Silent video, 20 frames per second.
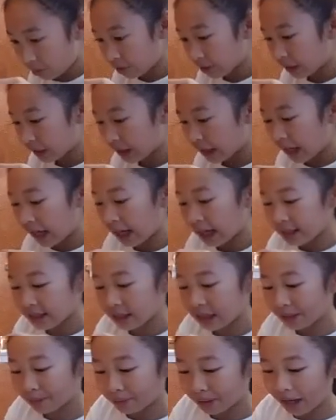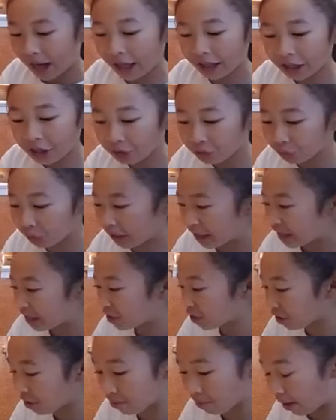Guys, I bet I could read
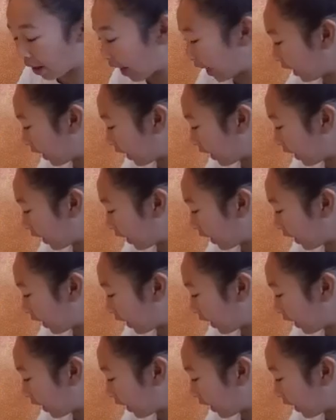your mind